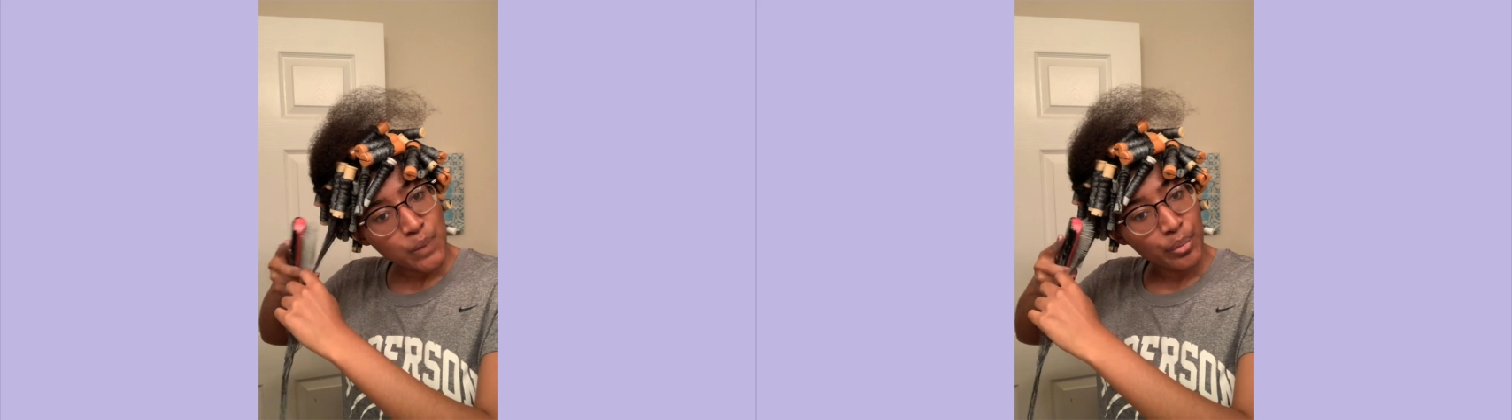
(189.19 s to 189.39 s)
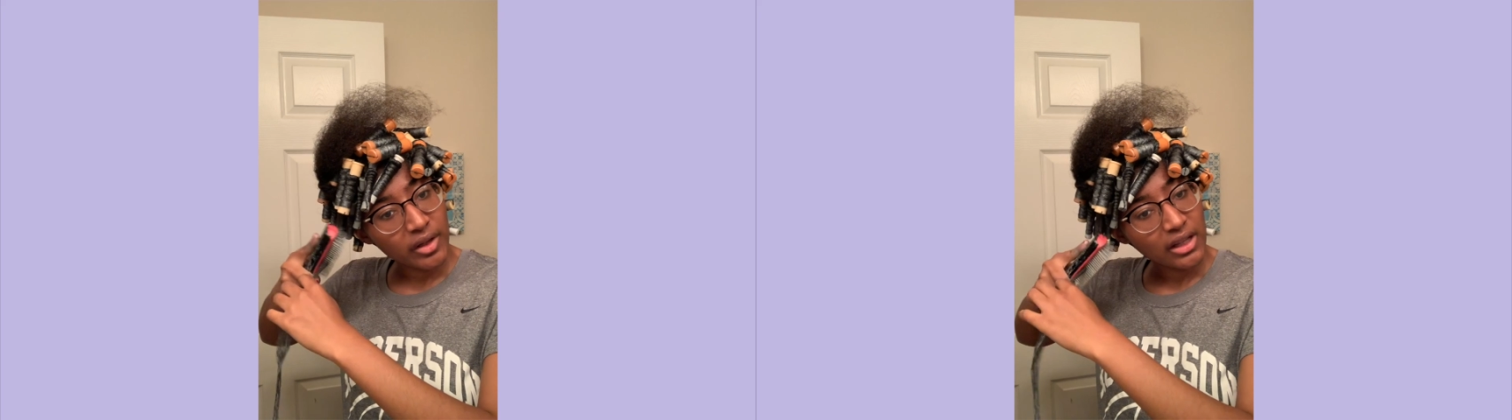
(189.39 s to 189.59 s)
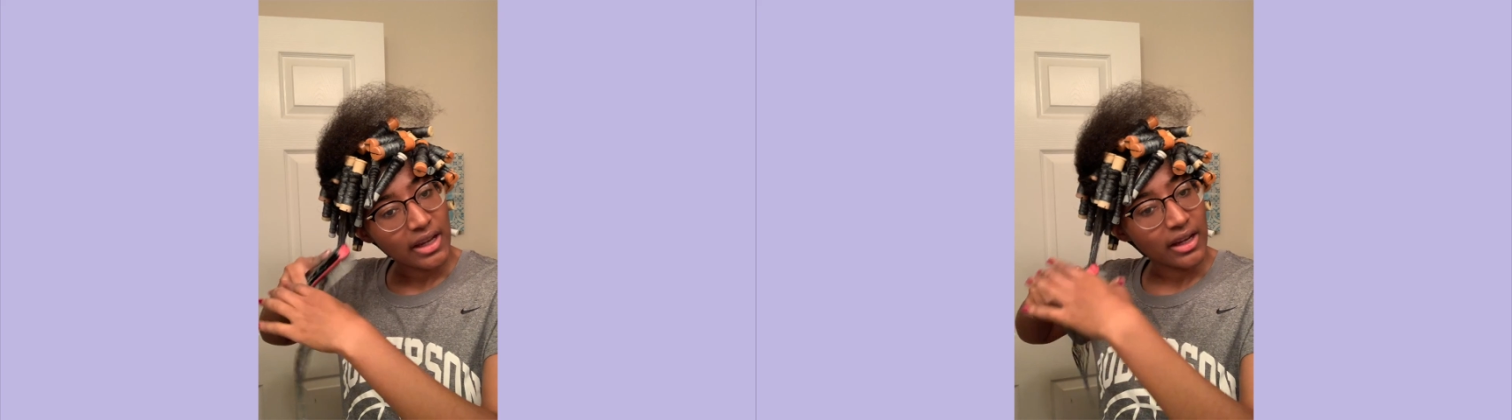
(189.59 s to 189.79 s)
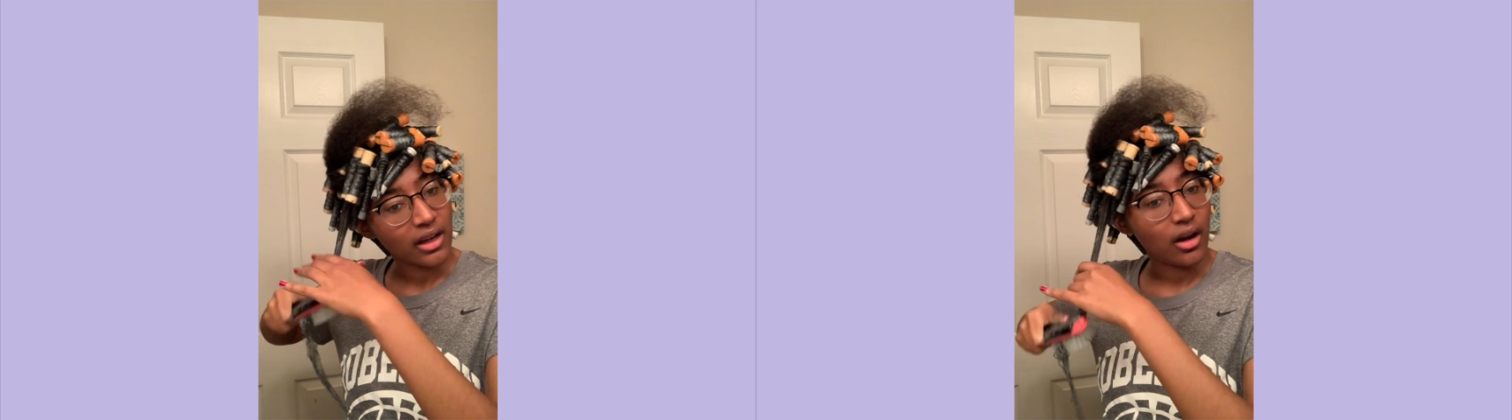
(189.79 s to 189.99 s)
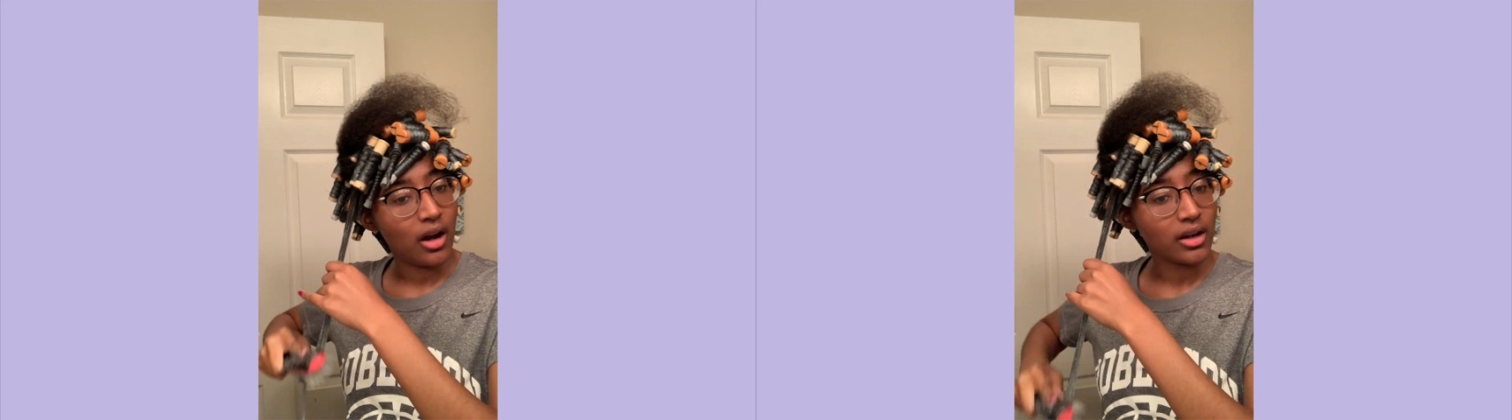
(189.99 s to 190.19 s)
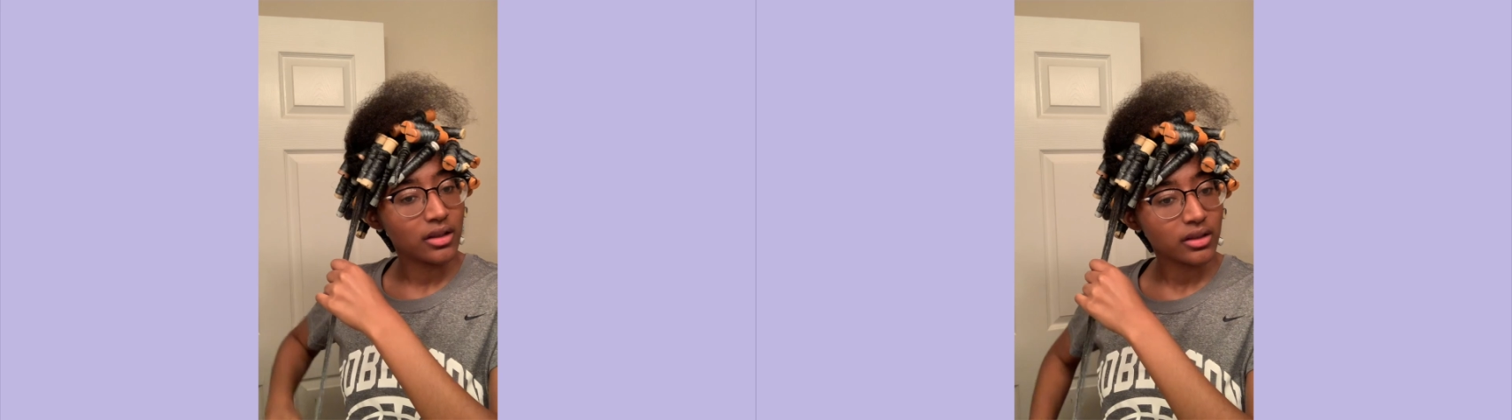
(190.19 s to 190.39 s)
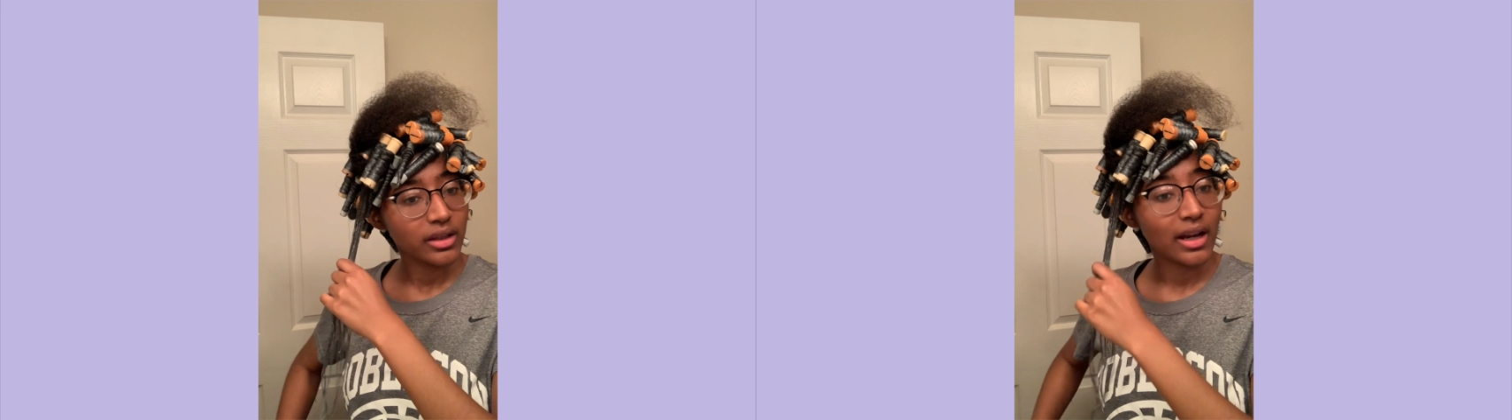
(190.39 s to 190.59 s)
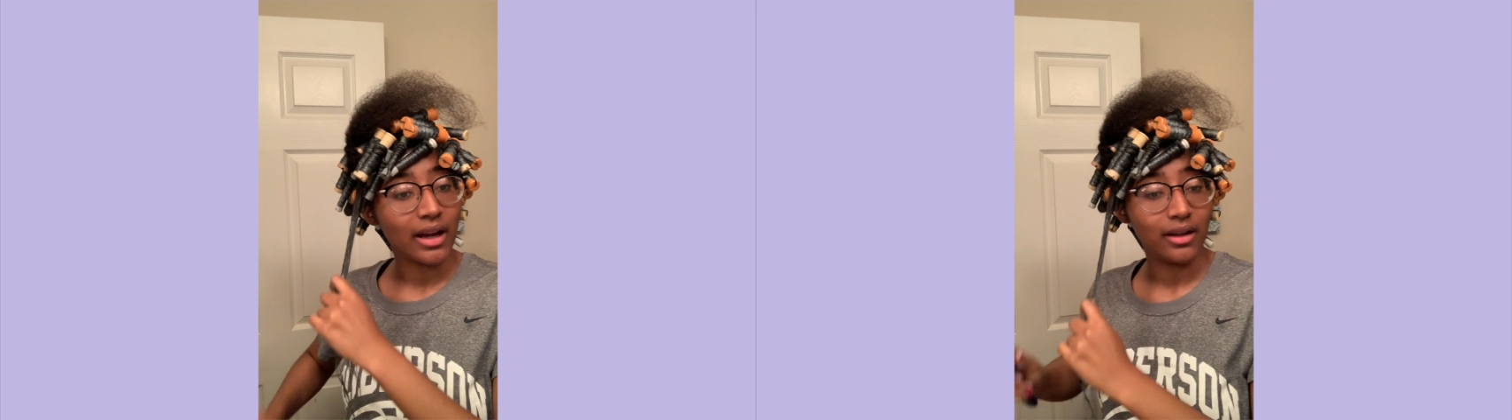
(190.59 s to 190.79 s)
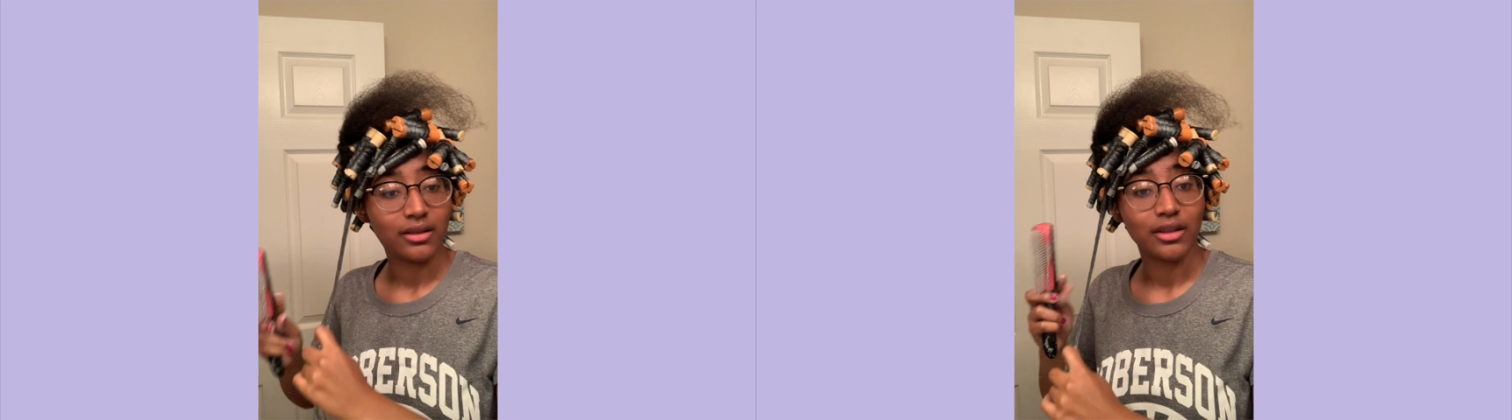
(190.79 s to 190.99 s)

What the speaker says: But like, honestly guys,